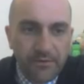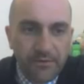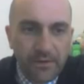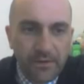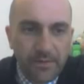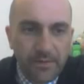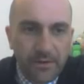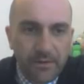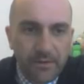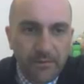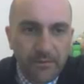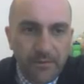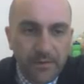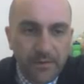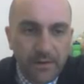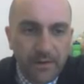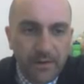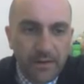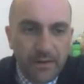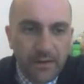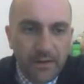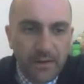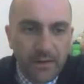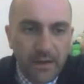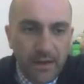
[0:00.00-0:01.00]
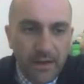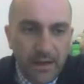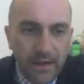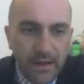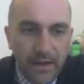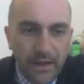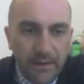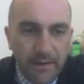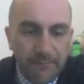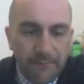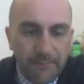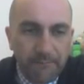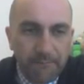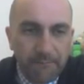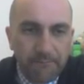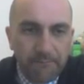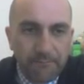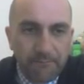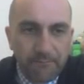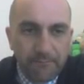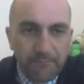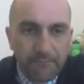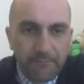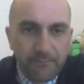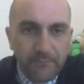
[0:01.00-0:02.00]
flipper.
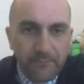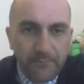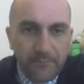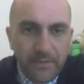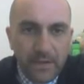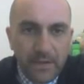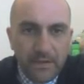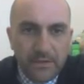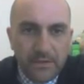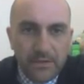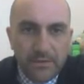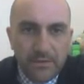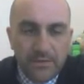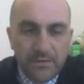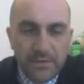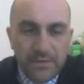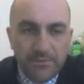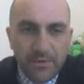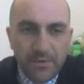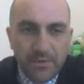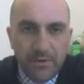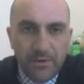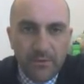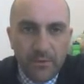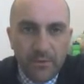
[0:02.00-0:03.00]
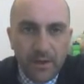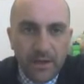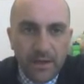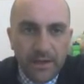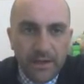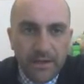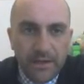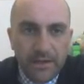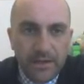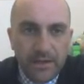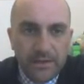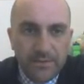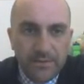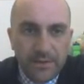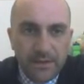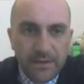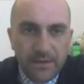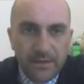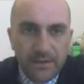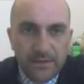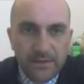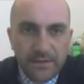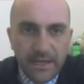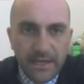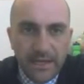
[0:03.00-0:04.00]
So sprite 1, that's what he
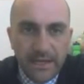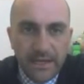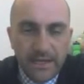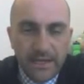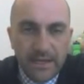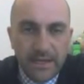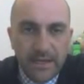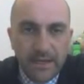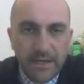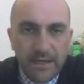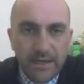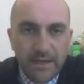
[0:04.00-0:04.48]
looks like.